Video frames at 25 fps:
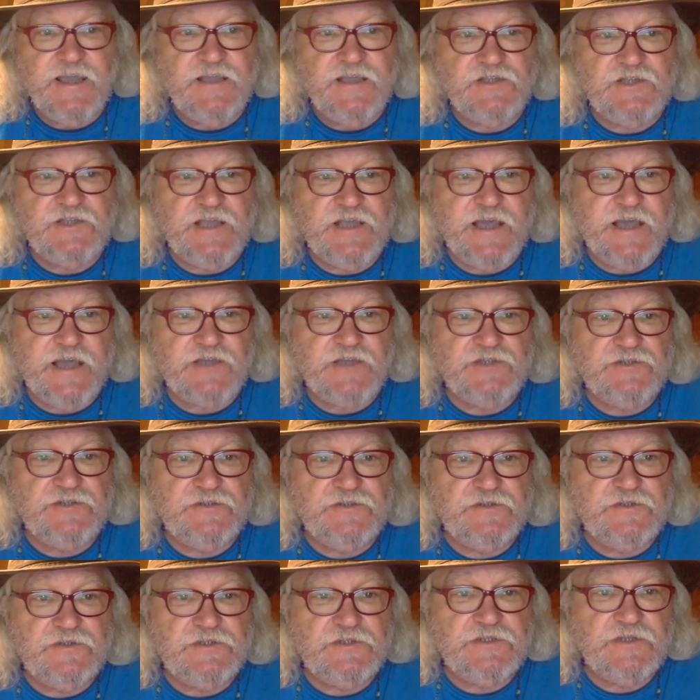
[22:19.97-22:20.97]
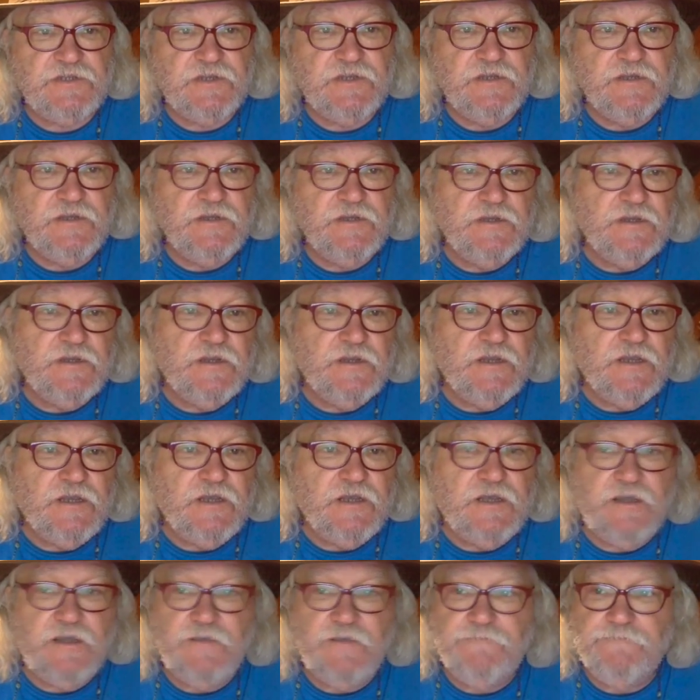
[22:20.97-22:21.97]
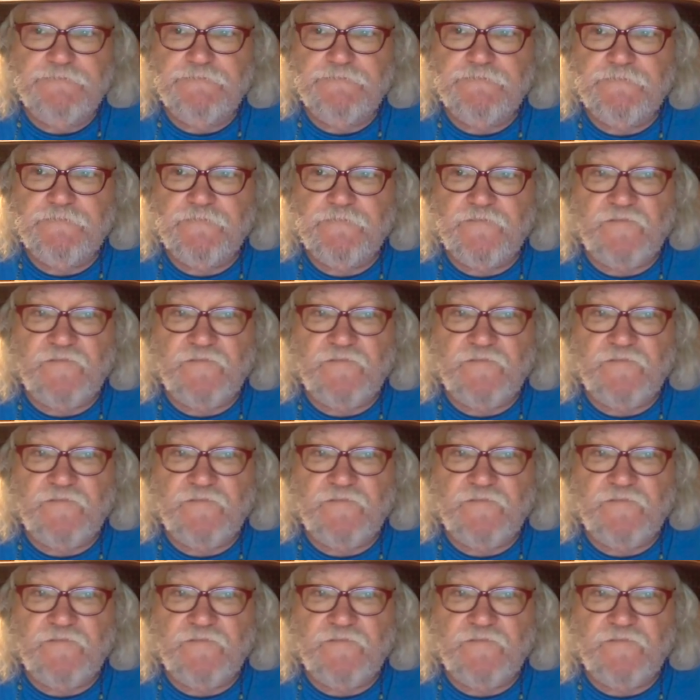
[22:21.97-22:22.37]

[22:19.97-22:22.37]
his actions um,